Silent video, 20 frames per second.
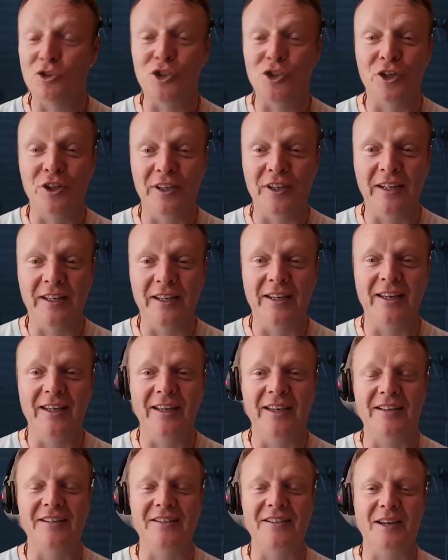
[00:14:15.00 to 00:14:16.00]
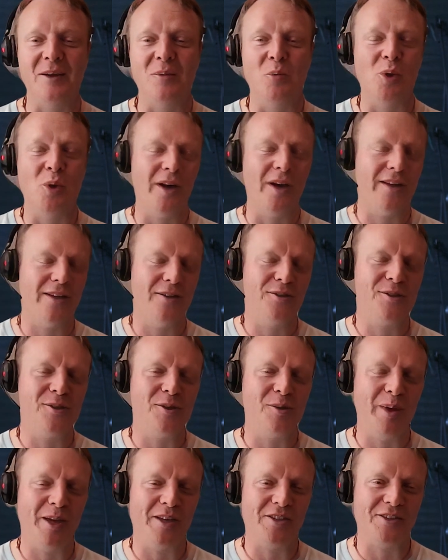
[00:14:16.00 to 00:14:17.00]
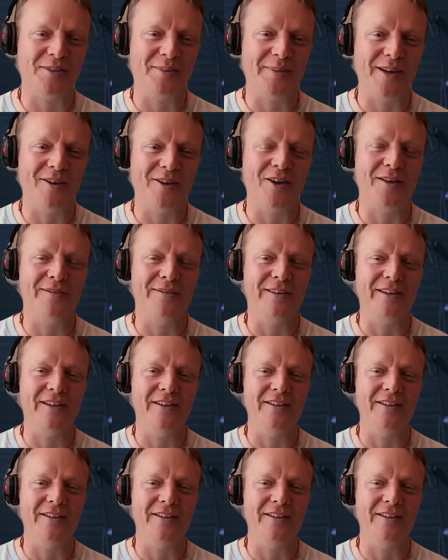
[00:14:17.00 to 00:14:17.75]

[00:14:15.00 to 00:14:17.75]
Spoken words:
journey and why you're so passionate about coffee.